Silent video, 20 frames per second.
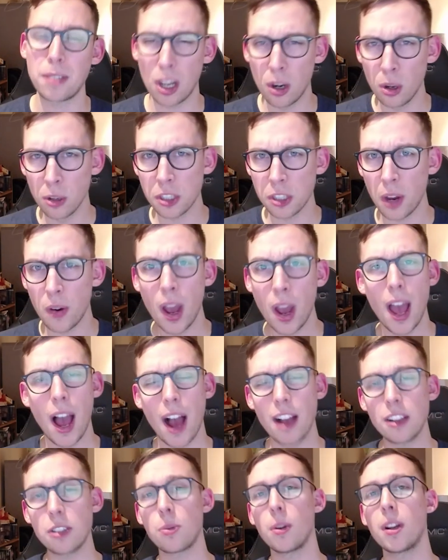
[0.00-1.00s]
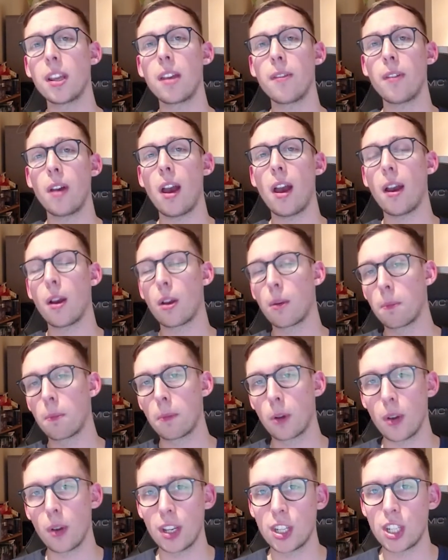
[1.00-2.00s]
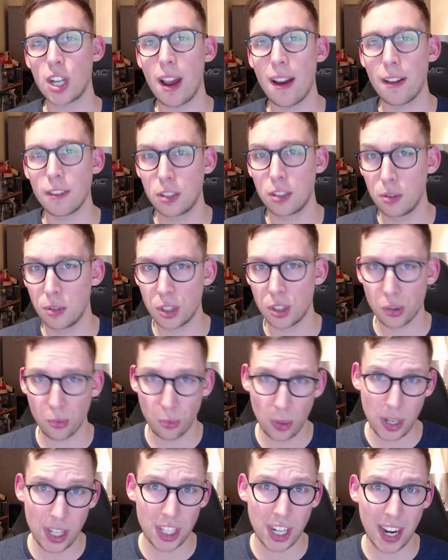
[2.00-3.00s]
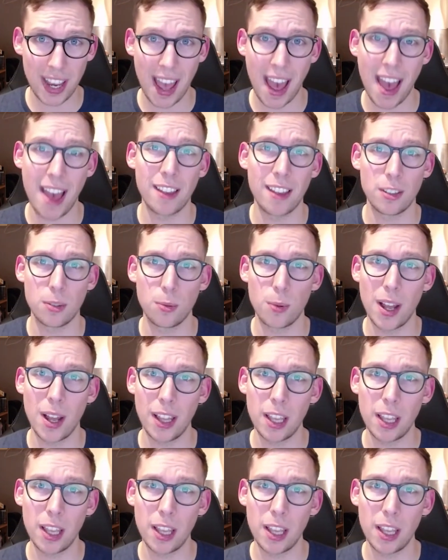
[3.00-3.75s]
And also, I just want to give a quick shout out to Sweejay as well.